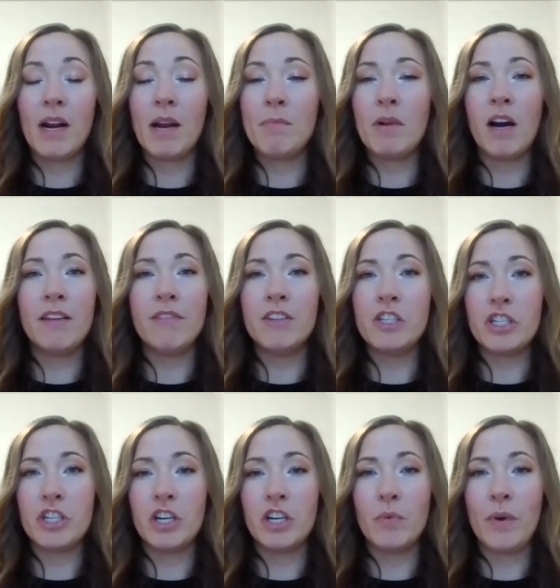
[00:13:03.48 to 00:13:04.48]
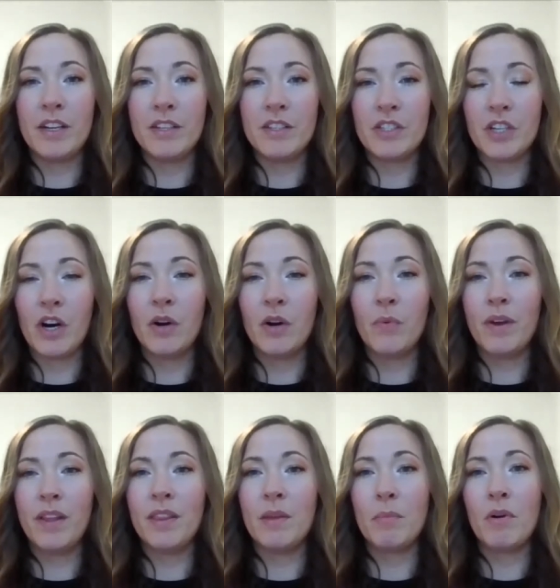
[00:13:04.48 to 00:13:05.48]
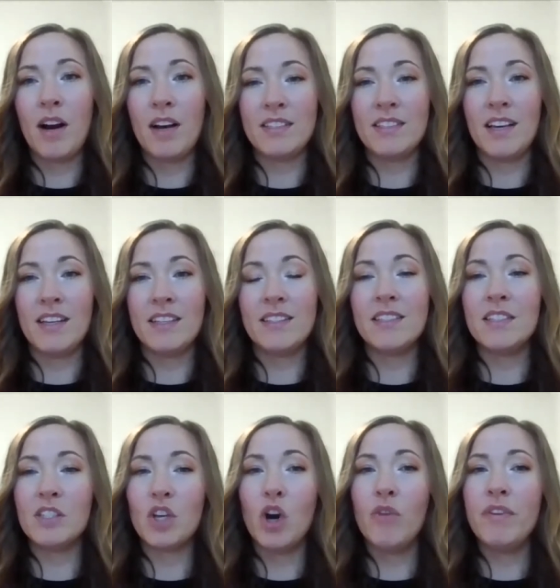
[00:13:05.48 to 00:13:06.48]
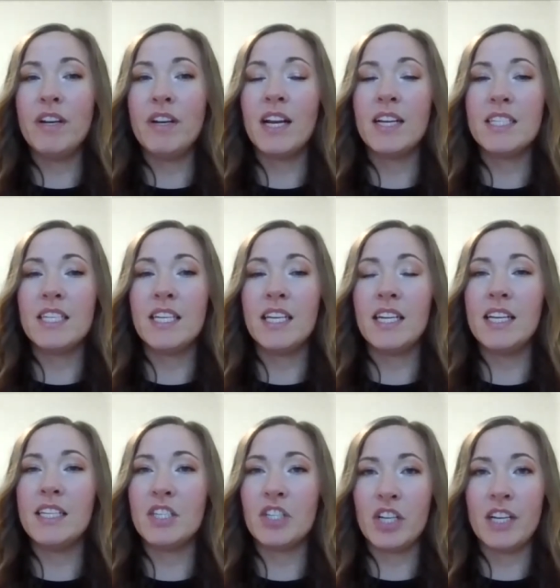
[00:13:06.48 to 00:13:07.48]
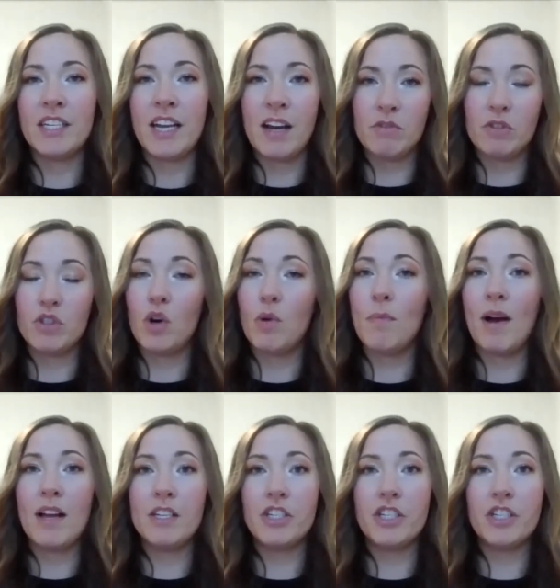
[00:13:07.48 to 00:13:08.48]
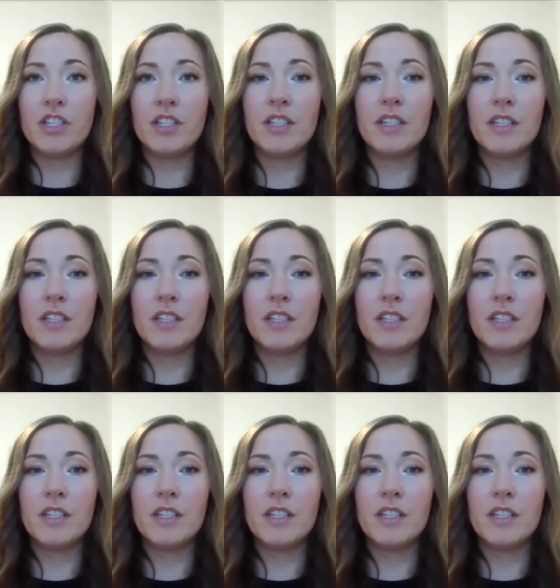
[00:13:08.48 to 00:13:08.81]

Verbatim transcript: but I'm not even sure where to start with the process since COVID 19 has shut down so much.